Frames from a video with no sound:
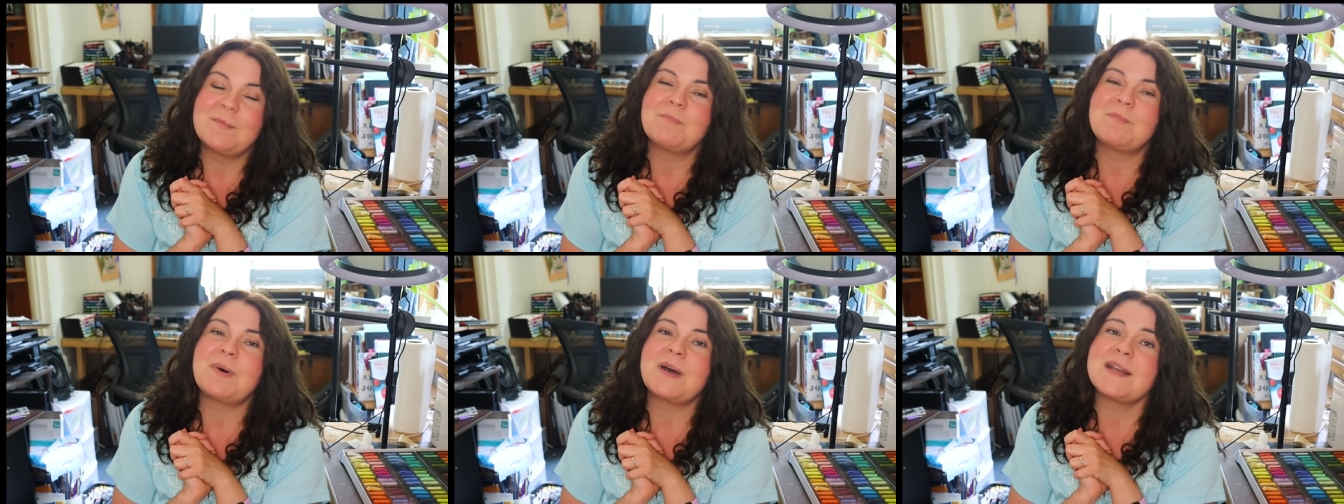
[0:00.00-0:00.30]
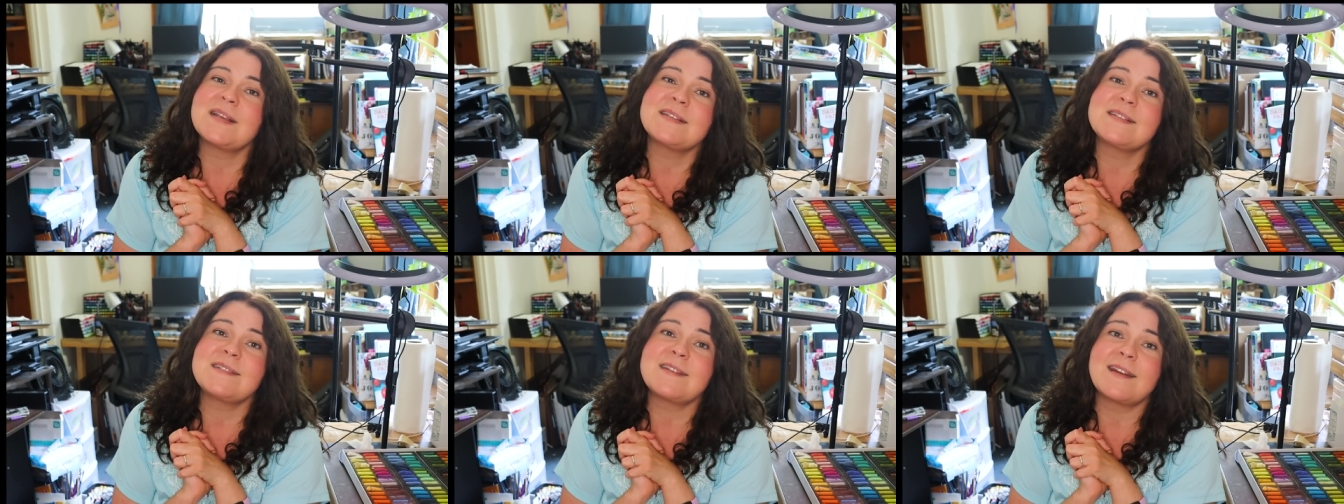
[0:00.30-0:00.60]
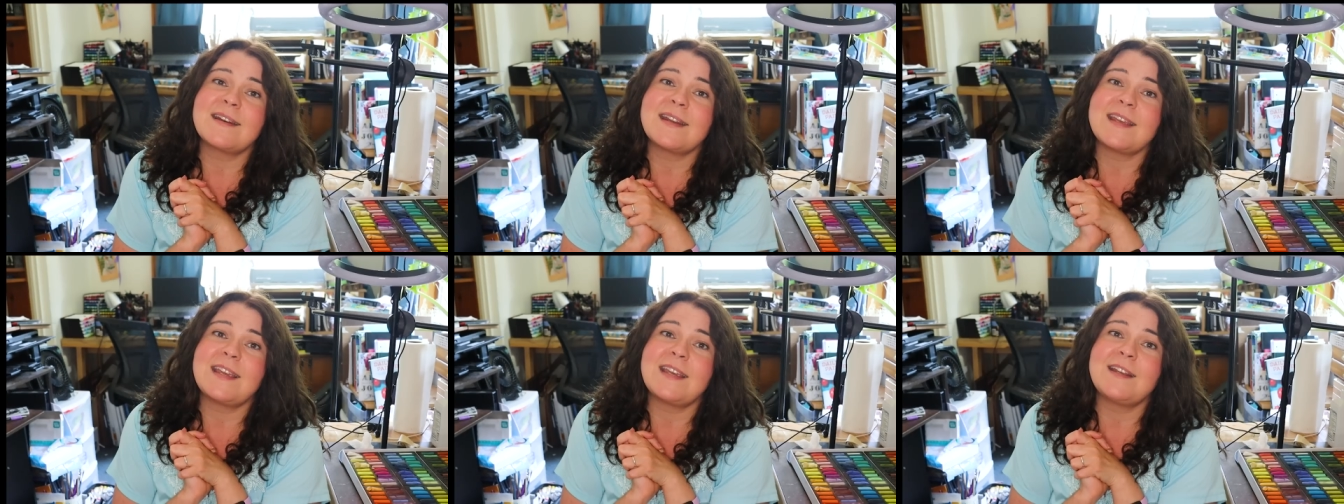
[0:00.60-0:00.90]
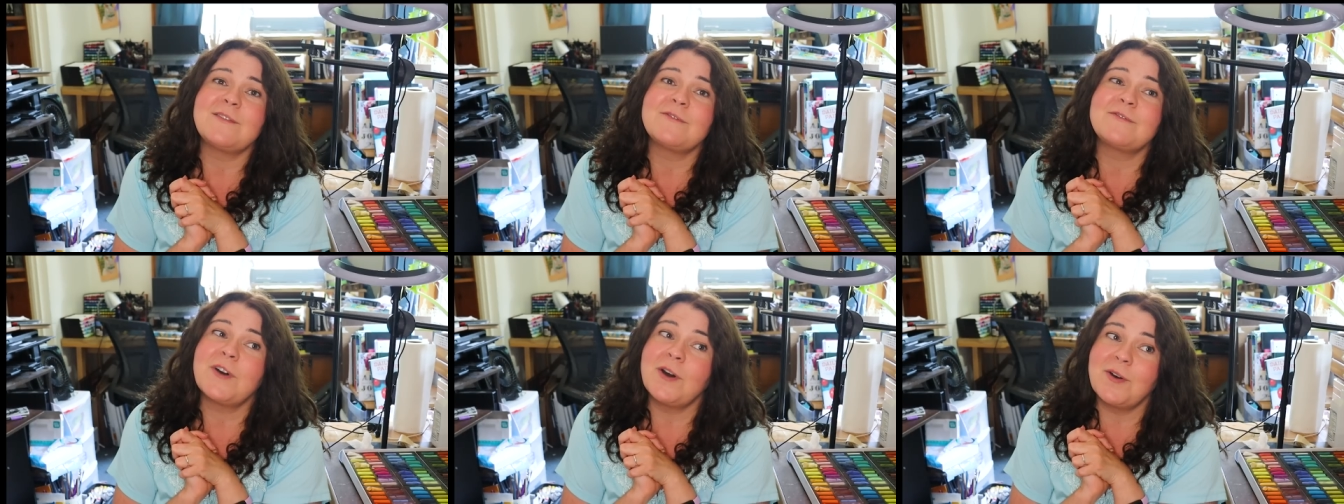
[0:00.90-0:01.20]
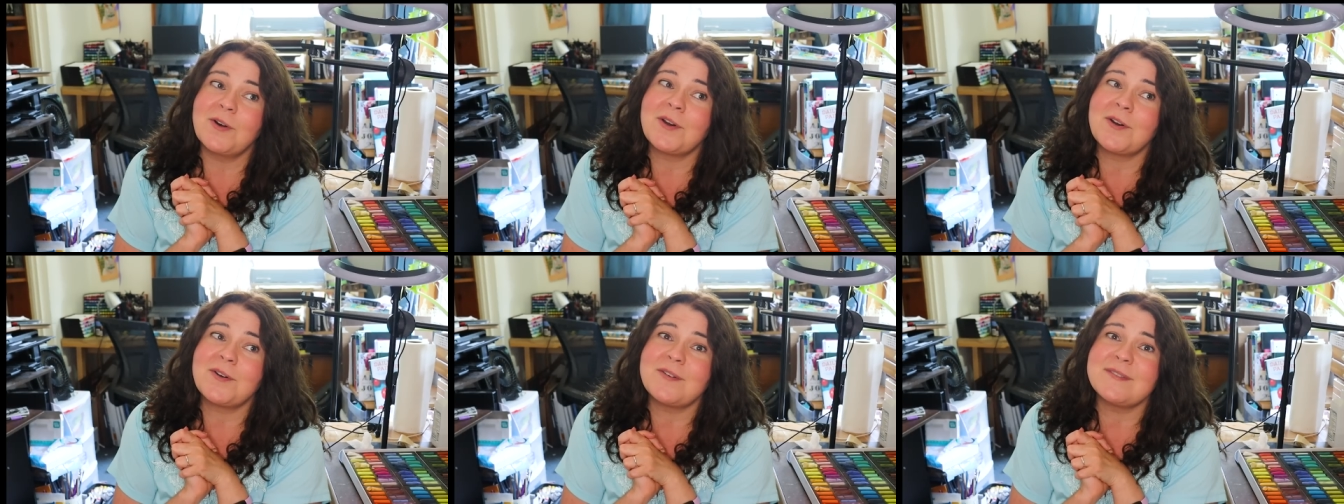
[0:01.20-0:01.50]
By studying
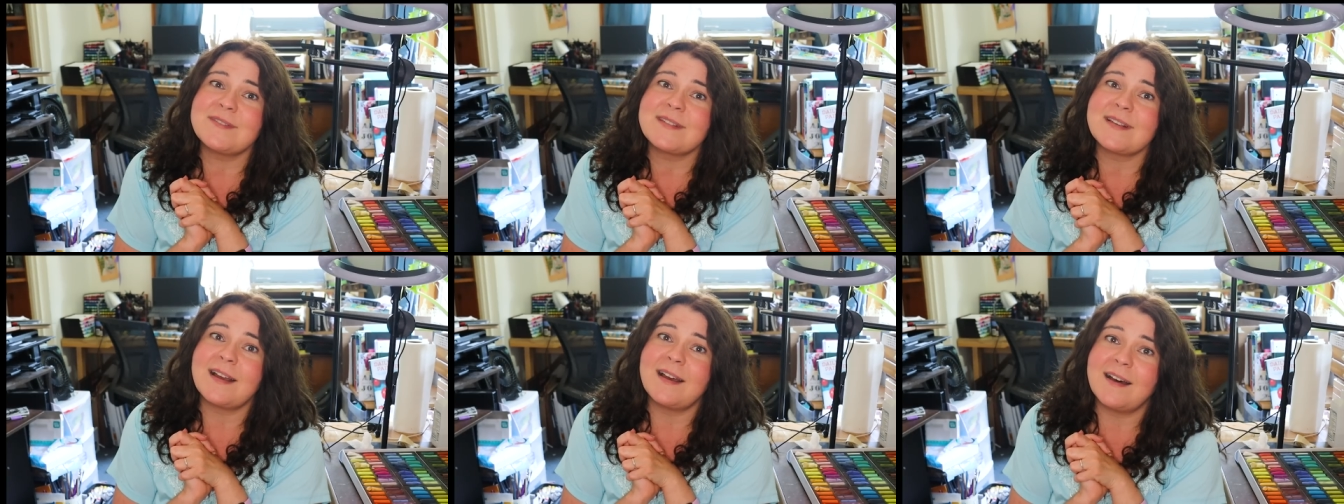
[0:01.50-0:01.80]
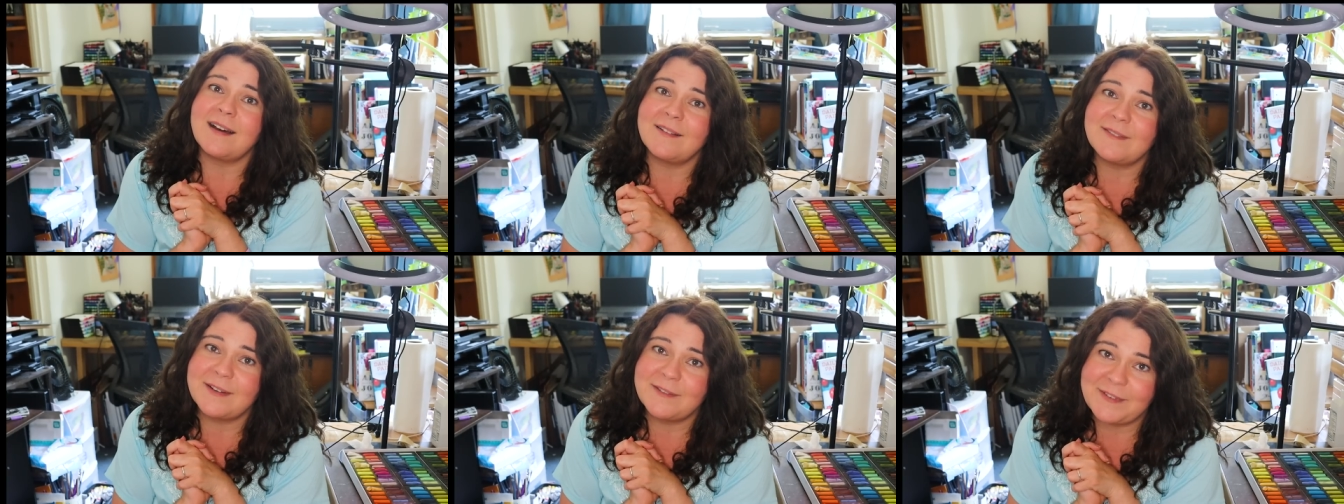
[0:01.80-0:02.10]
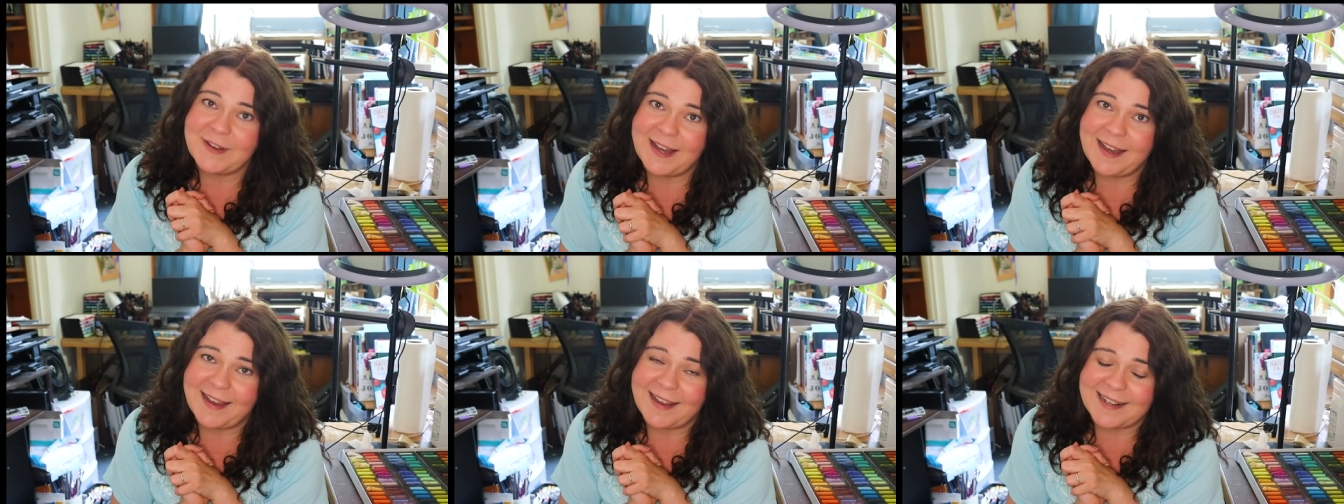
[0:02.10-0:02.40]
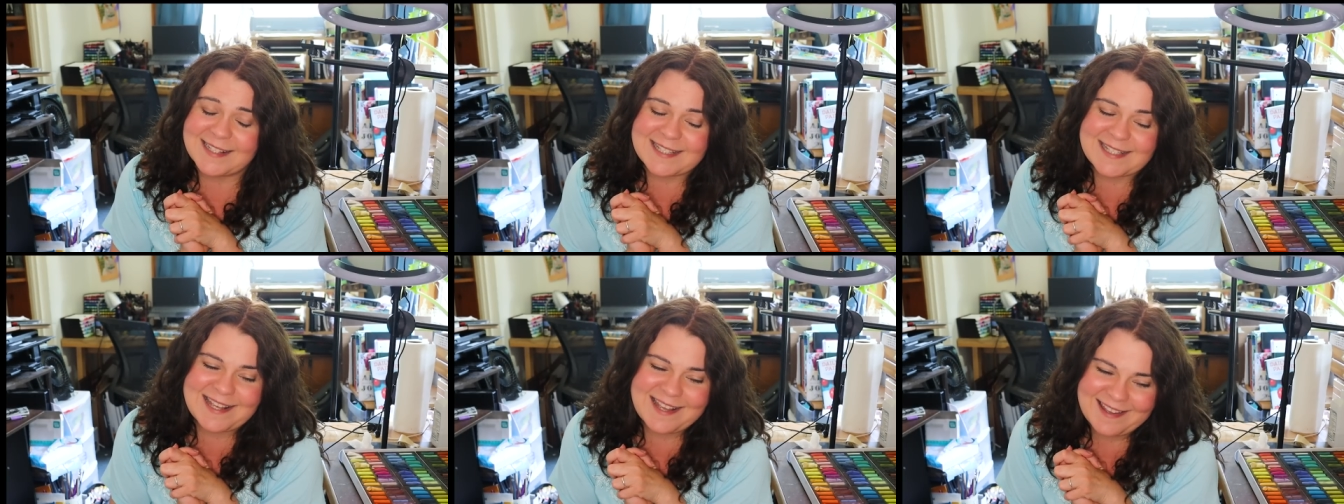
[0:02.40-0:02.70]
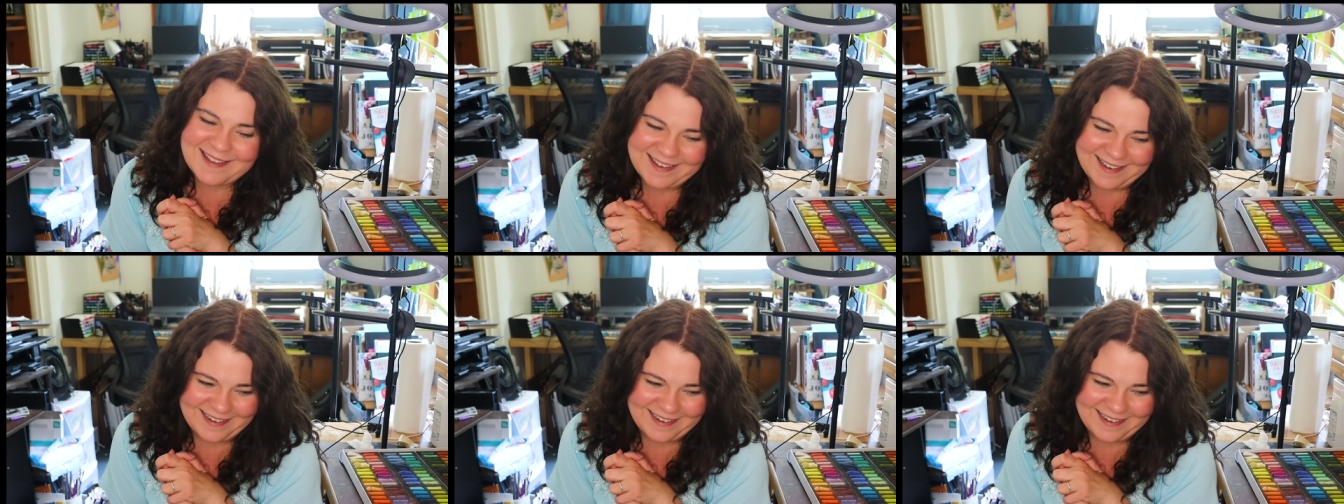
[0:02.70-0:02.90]
photos of a fox